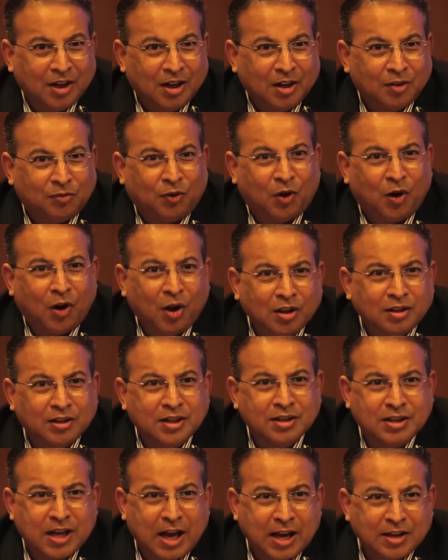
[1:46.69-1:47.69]
If all
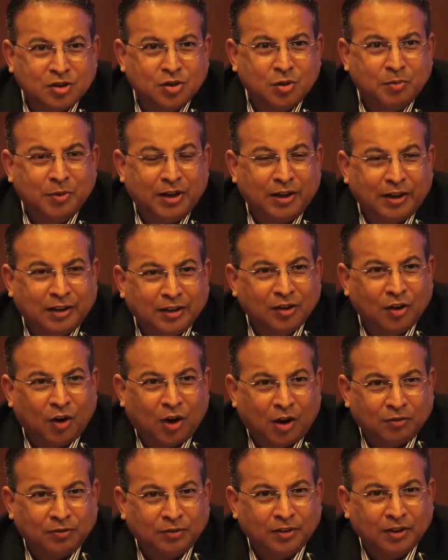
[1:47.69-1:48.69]
this has to be written
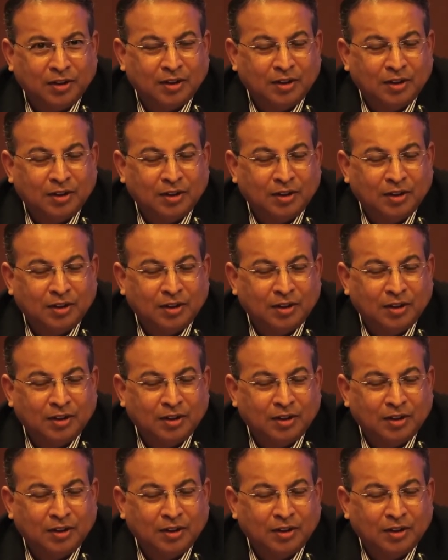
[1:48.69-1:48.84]
off,